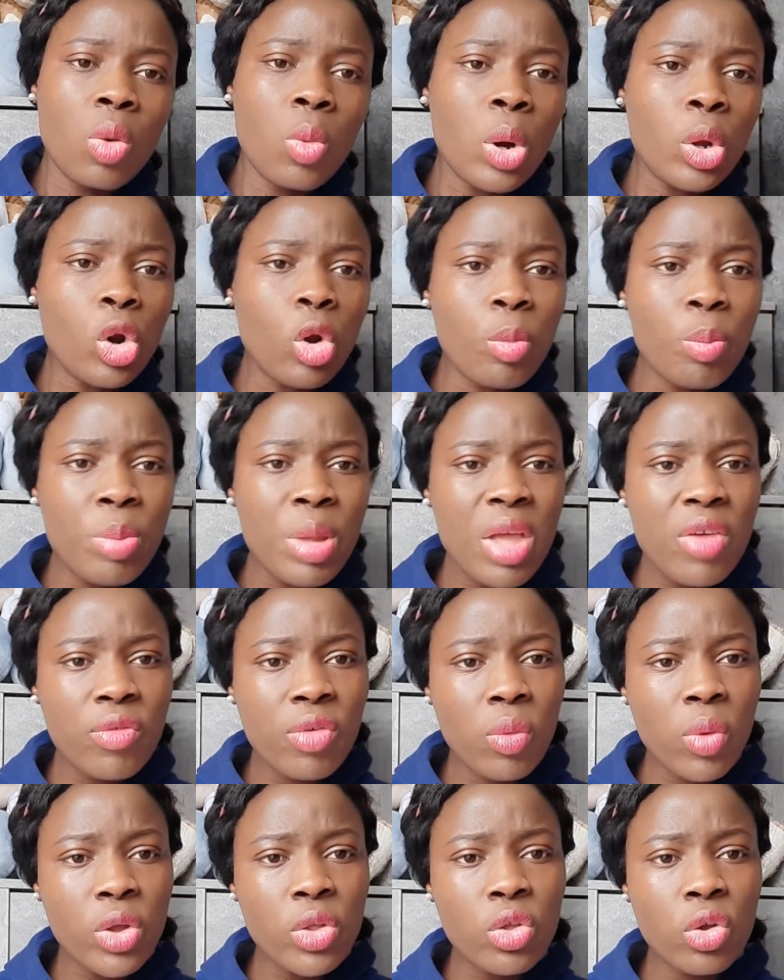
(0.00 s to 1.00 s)
why not pay
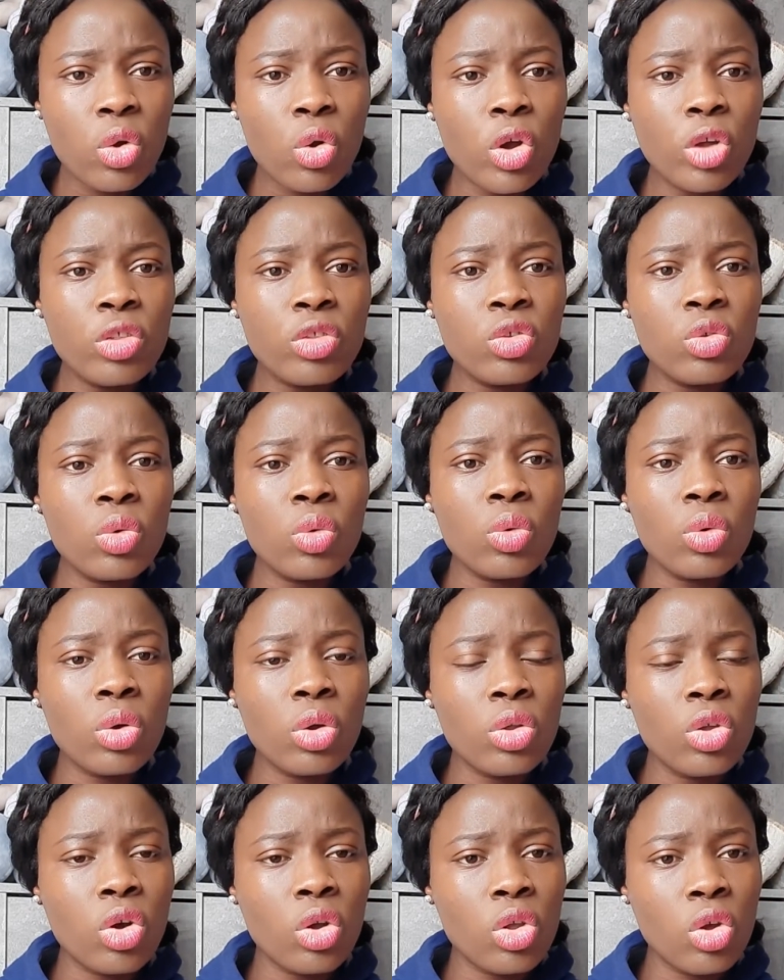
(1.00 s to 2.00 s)
for when you're going
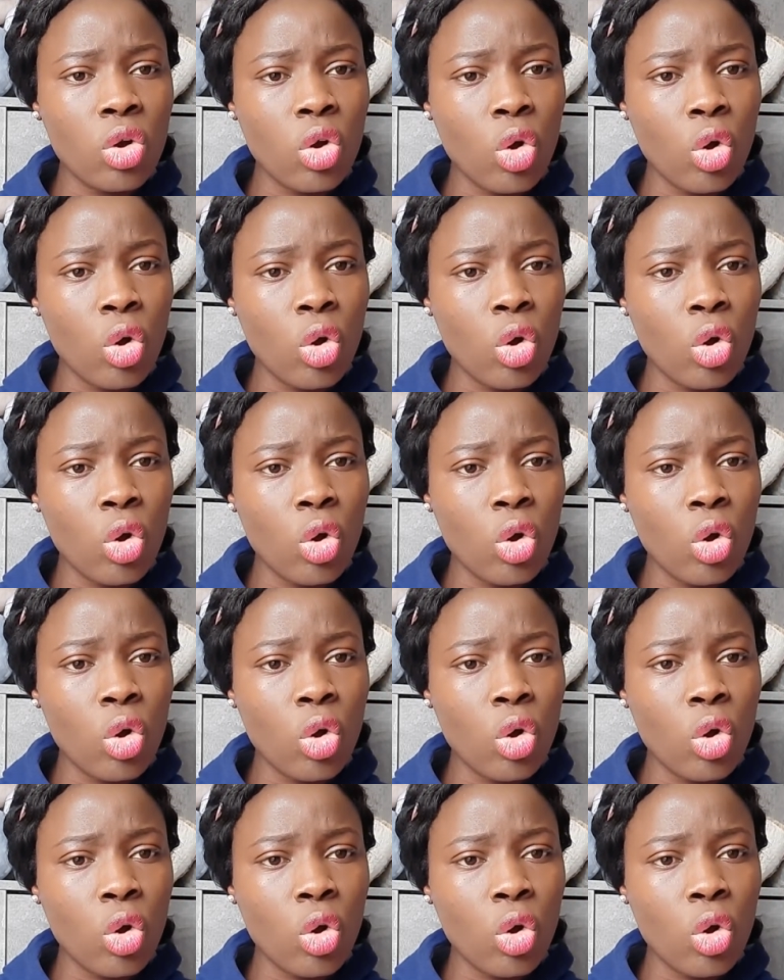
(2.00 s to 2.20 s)
to your